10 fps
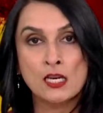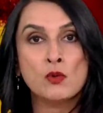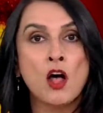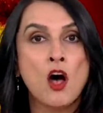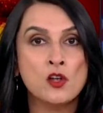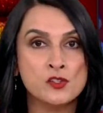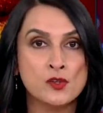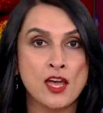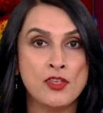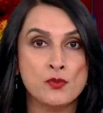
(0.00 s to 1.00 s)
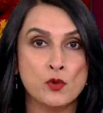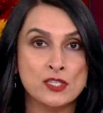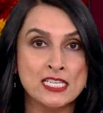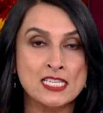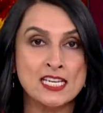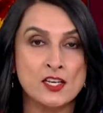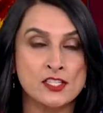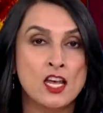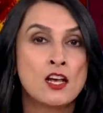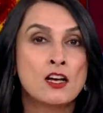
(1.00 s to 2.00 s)
It will also gather more
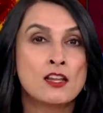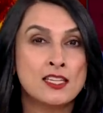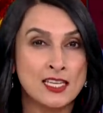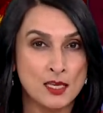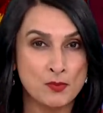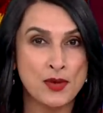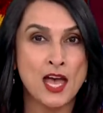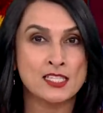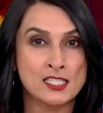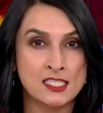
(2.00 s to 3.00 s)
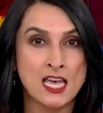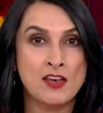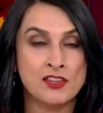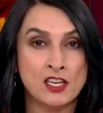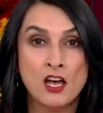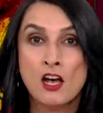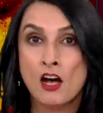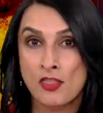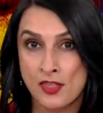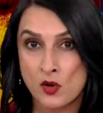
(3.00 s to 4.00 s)
details on the impact it's having
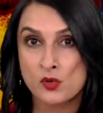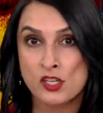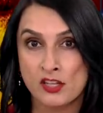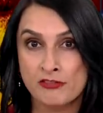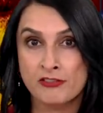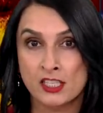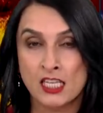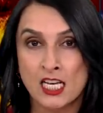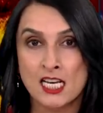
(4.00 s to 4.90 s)
on those on the front